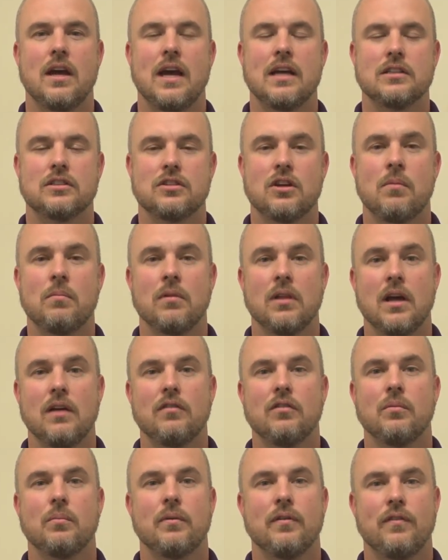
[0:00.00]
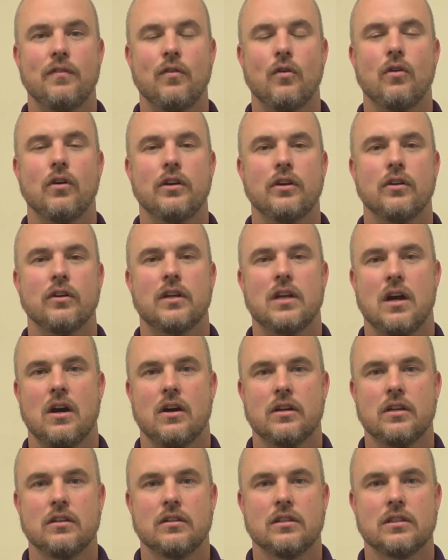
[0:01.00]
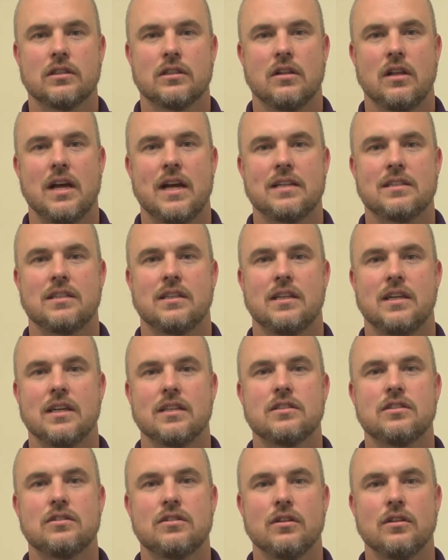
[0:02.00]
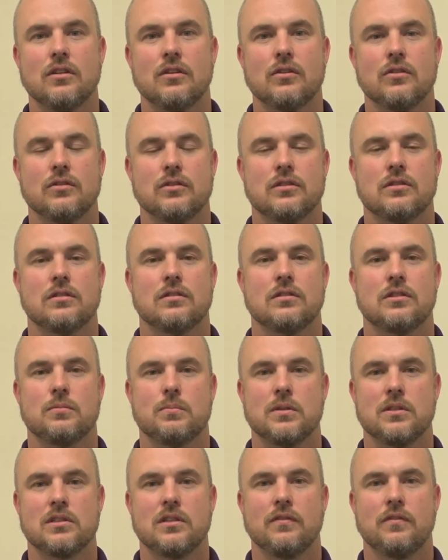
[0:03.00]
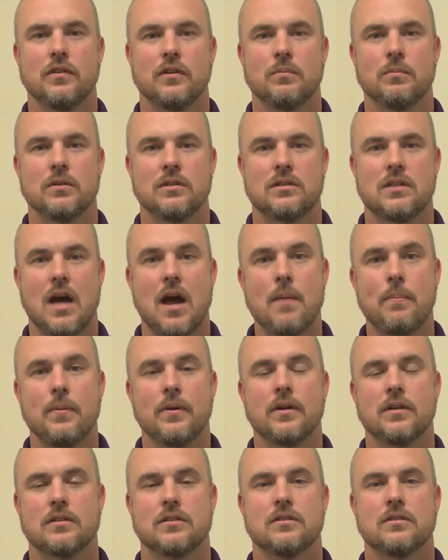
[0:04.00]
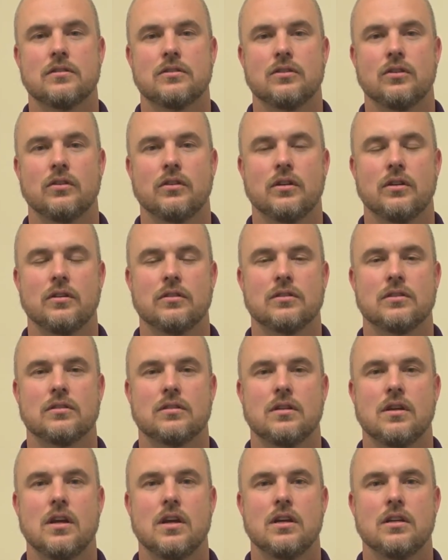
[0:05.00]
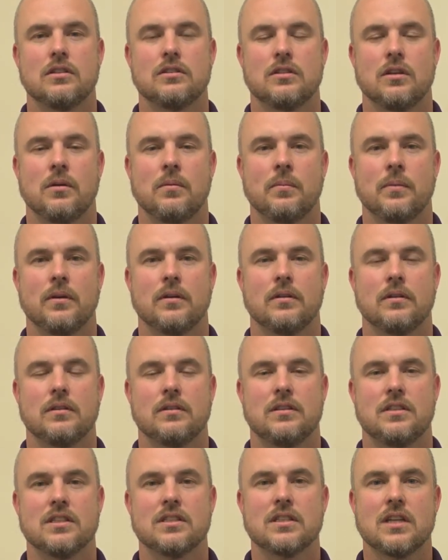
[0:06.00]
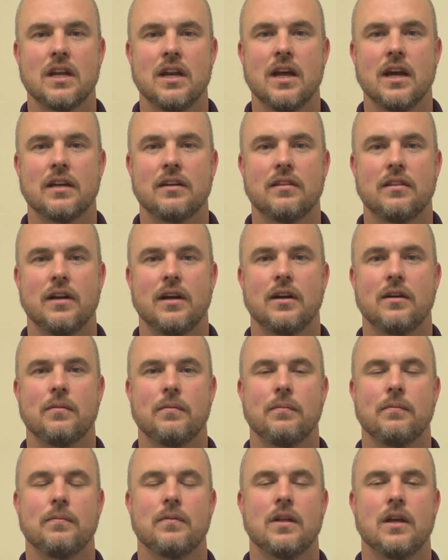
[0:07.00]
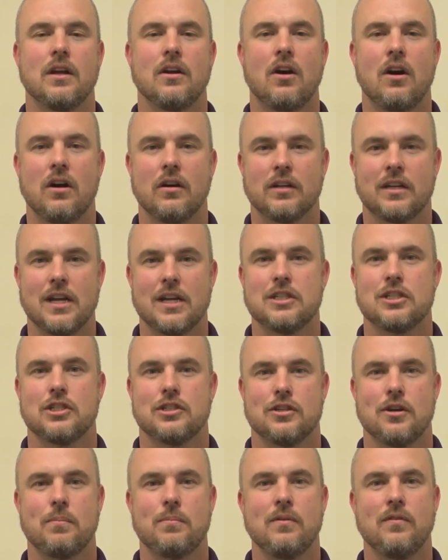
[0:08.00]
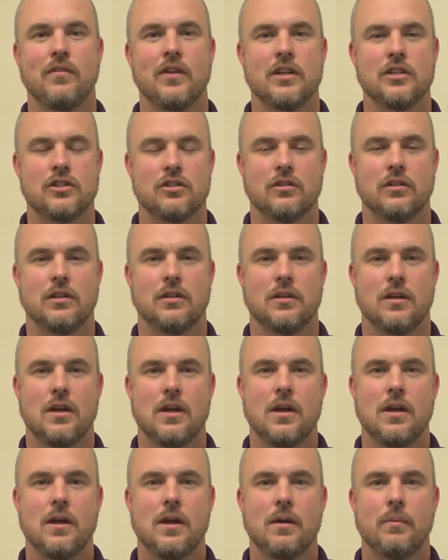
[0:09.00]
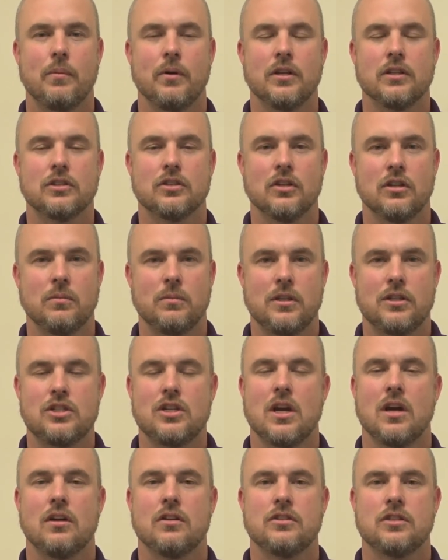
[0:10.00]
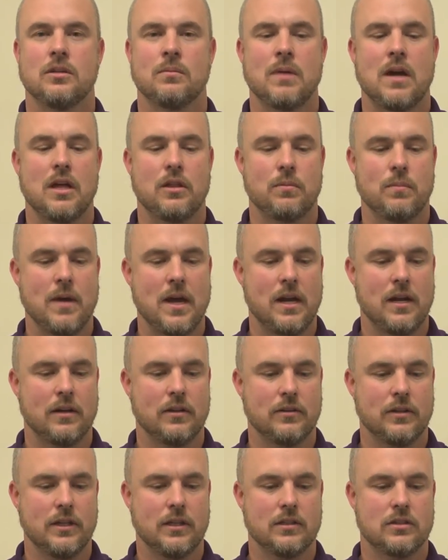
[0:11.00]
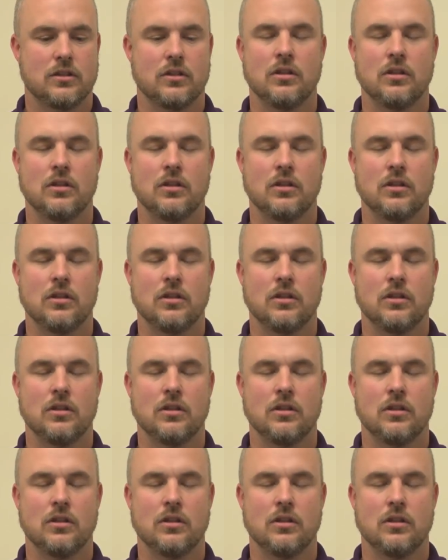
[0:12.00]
at some level before your calculus class gets to those specific topics, so there's some disconnect there. It all catches up eventually, but it's going to be challenging mathematically. It's